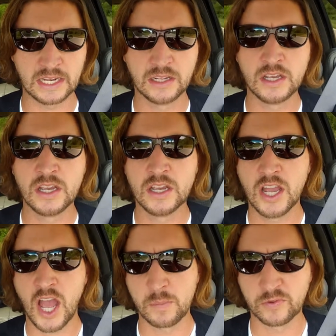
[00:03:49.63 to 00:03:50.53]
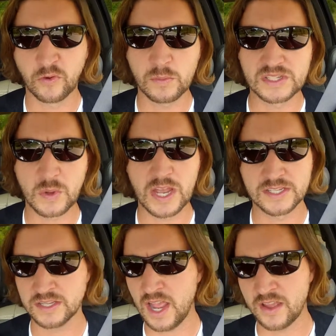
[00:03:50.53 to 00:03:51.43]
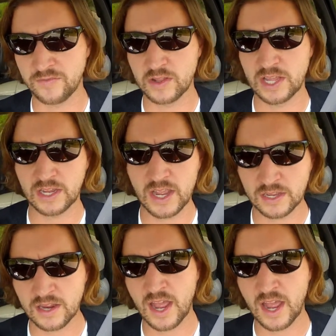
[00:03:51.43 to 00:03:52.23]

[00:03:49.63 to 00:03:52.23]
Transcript: Uh, performance-wise, I felt like I could.